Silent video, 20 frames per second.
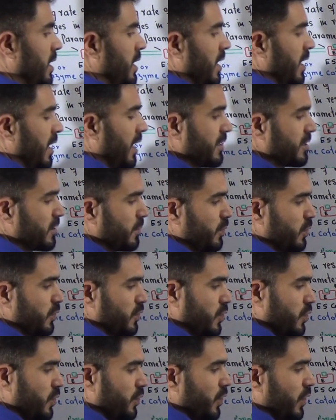Let's
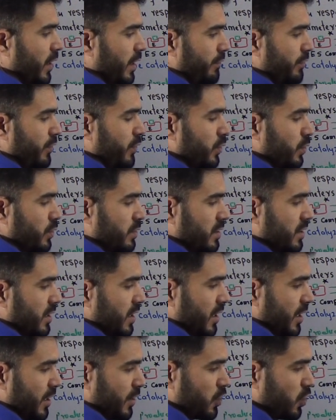suppose you have used
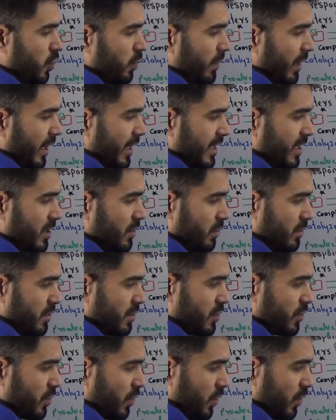2 molecules,
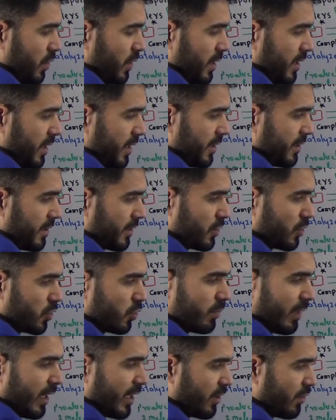so 2
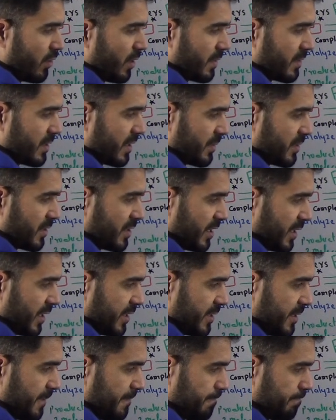molecule of
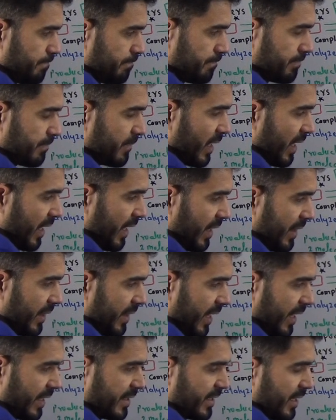substrate, and
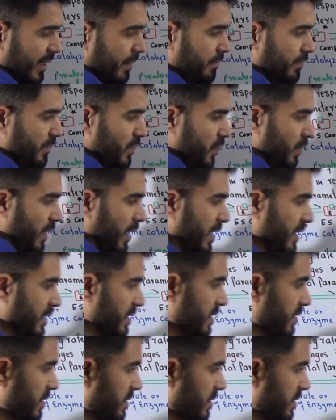that time you had